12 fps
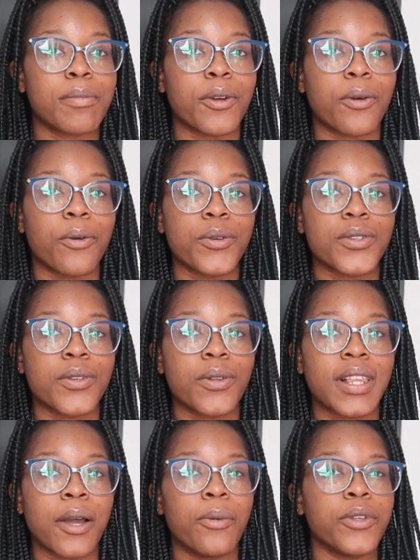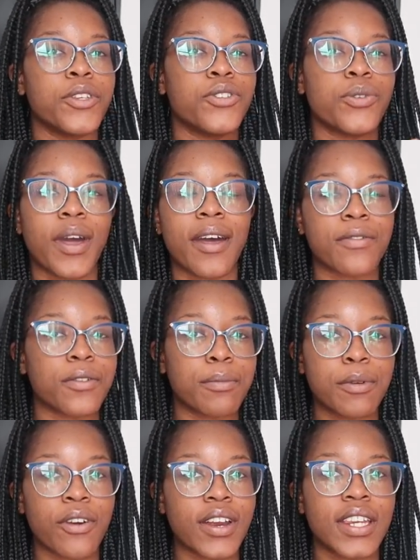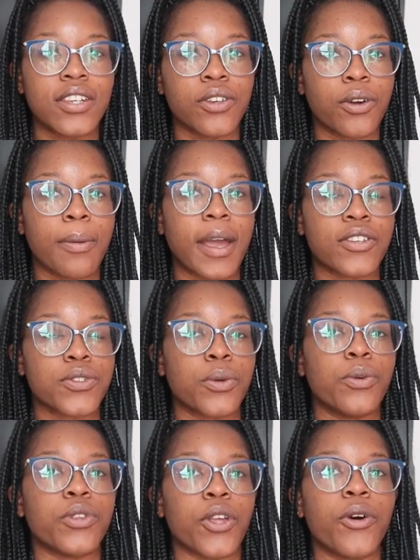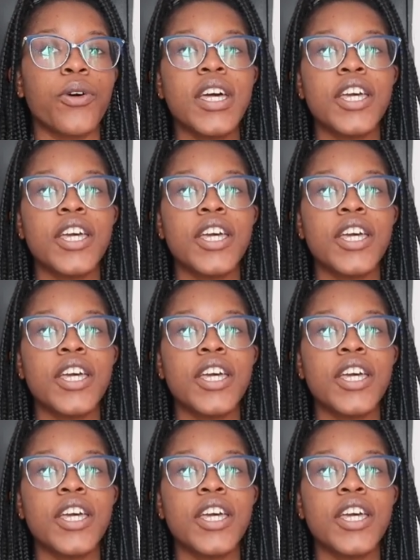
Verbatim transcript: but also like would you ever be ready to go back to school? No.